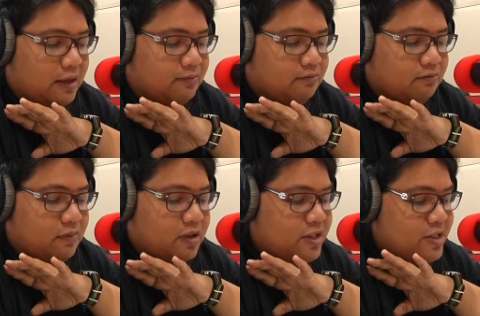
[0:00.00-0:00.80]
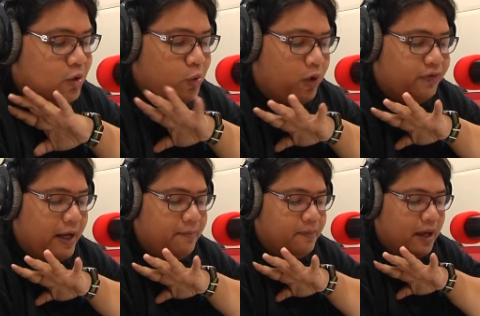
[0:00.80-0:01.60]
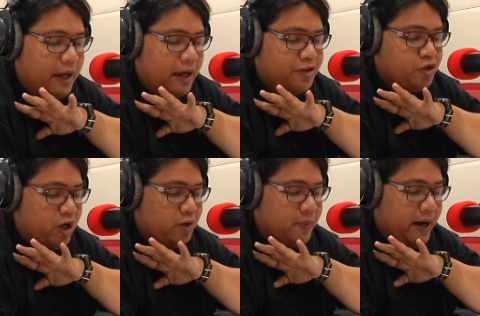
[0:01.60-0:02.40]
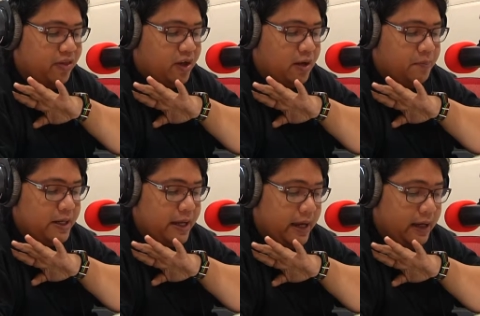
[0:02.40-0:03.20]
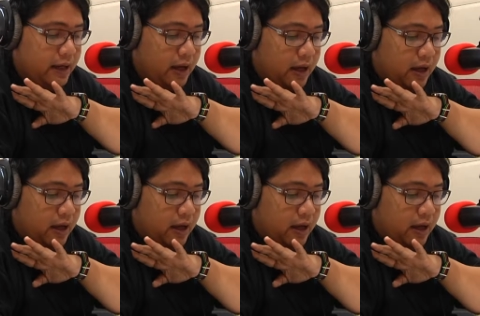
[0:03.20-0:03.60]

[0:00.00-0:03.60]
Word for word: um, just two of them, and joined by the Penang